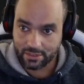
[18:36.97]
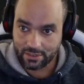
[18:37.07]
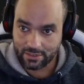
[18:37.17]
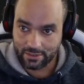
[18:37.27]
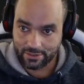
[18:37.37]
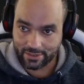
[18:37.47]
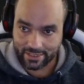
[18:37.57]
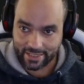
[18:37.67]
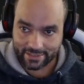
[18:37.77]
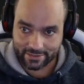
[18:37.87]
Look at
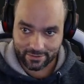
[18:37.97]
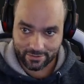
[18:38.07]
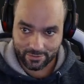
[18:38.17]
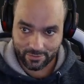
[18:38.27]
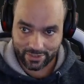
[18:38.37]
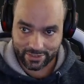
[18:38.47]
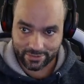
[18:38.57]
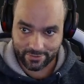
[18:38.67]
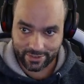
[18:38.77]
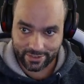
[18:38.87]
that. One is
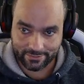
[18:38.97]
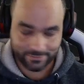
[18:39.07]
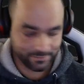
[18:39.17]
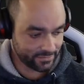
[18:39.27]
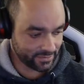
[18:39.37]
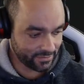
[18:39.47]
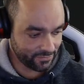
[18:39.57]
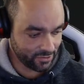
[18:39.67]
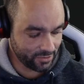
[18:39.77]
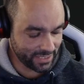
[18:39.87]
running
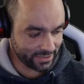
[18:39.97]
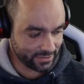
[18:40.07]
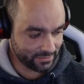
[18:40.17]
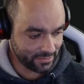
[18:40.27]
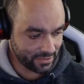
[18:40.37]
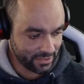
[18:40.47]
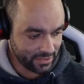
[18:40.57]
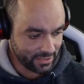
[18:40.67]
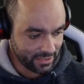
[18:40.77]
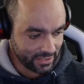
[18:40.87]
for a bit,
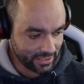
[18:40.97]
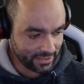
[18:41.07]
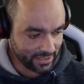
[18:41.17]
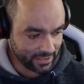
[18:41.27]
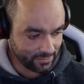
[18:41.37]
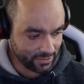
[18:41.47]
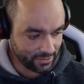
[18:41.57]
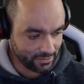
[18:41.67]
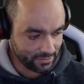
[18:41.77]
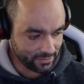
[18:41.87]
and then it will